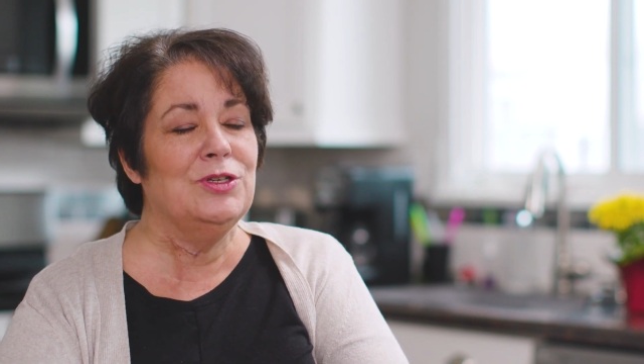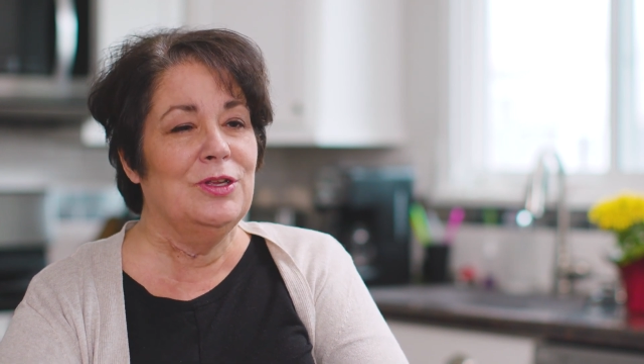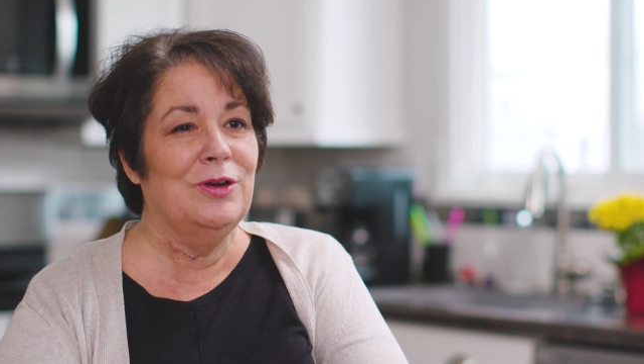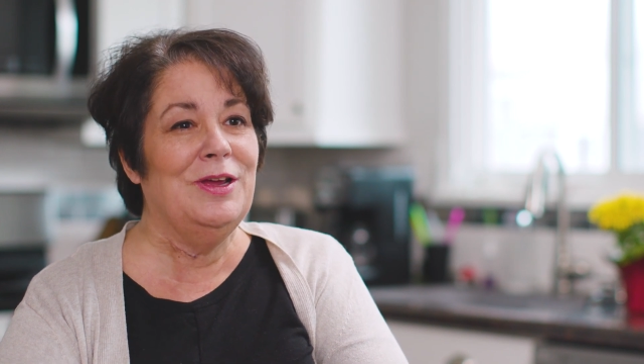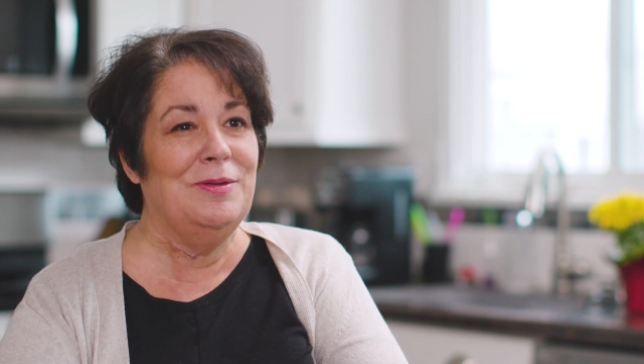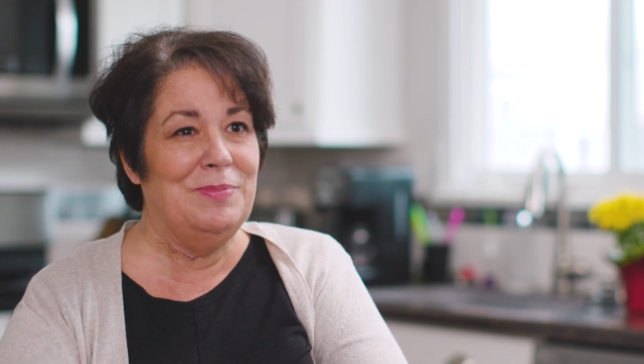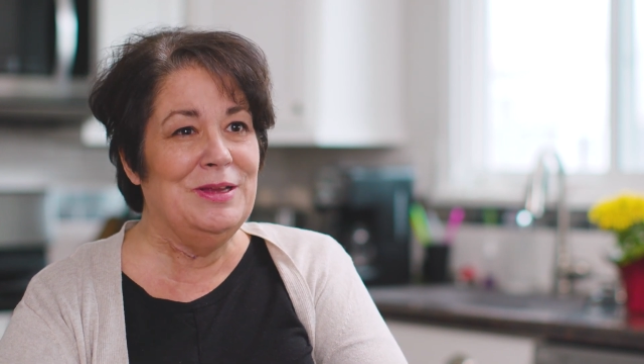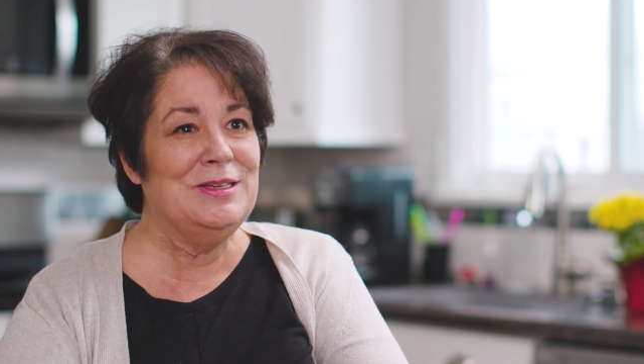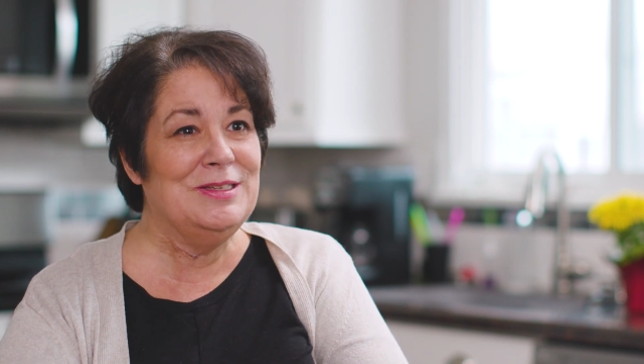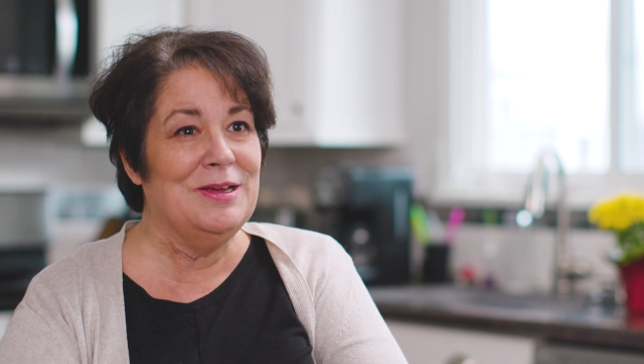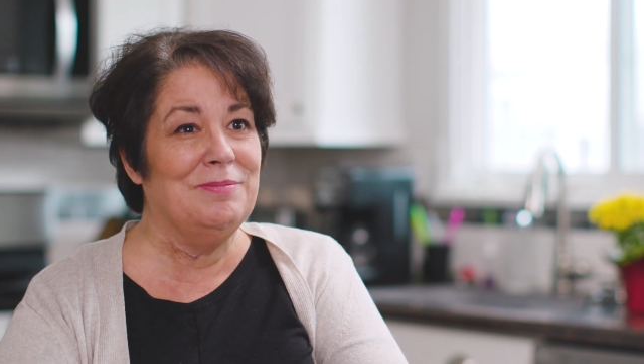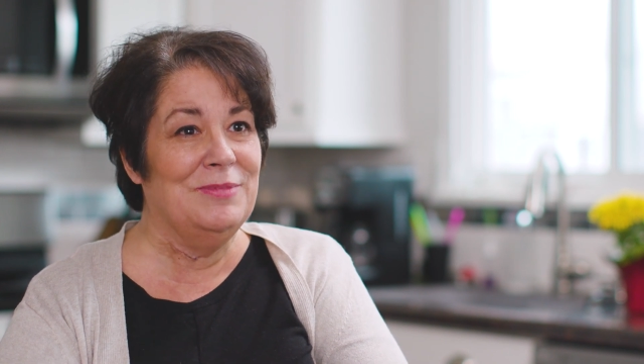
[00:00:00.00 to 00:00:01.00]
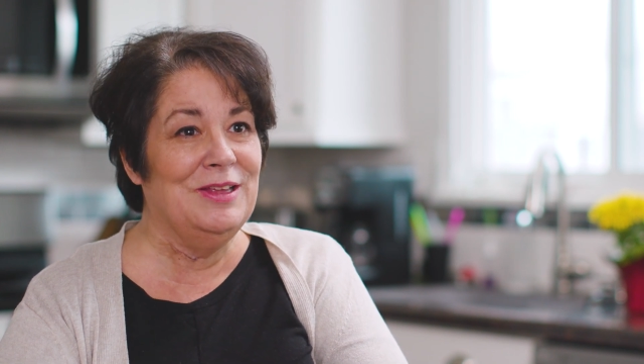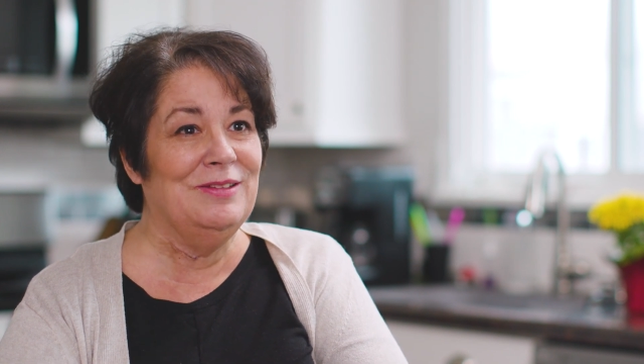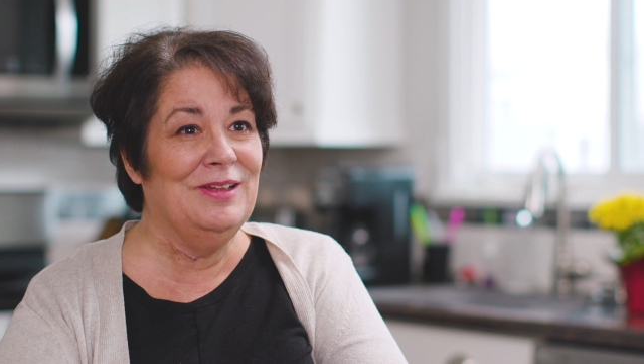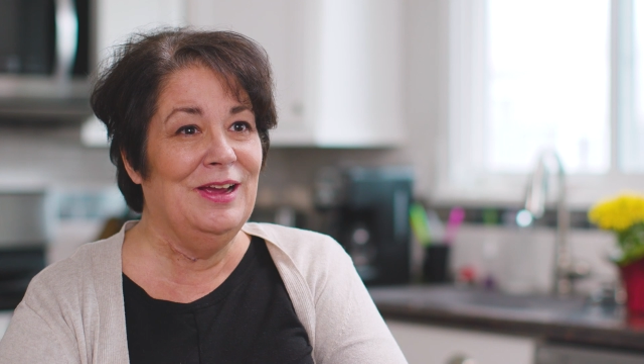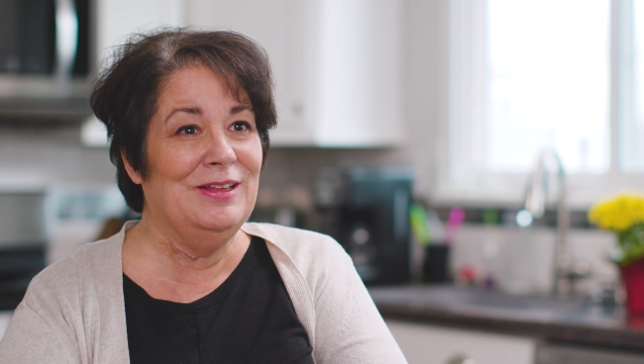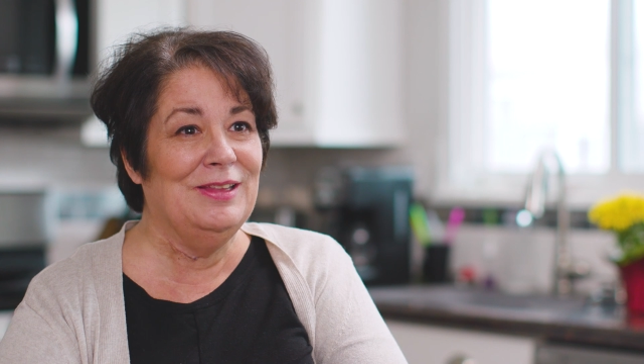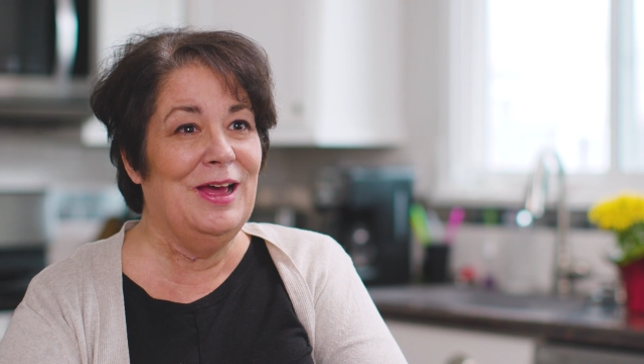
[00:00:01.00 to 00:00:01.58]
there had been something like